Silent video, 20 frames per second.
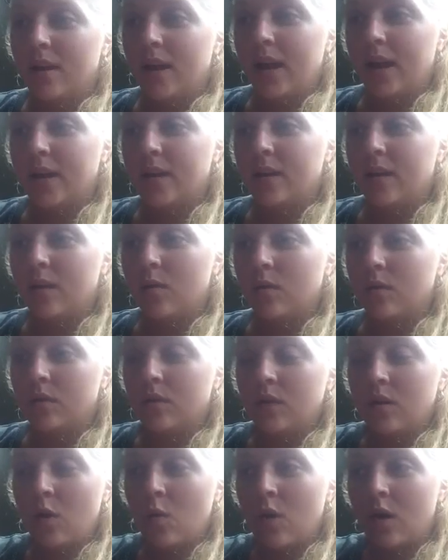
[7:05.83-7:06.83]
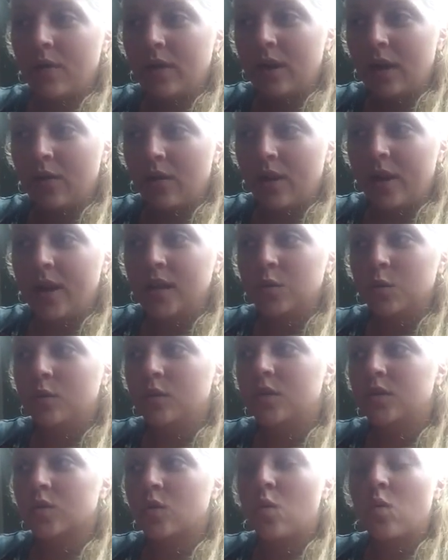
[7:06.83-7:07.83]
And, you know, while the other kids
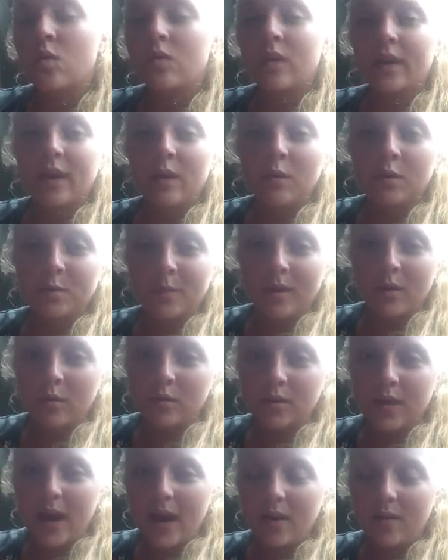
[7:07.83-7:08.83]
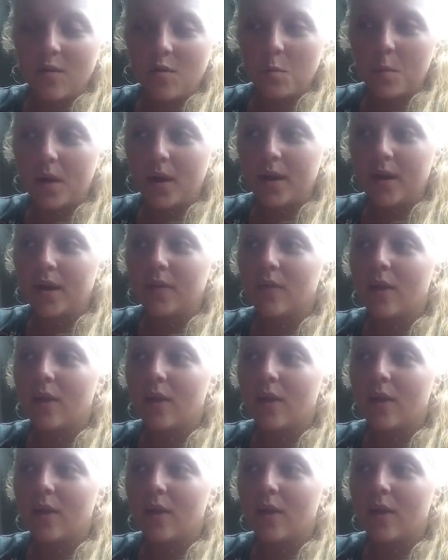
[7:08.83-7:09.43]
went to school, and, like, he was my little tag-along buddy.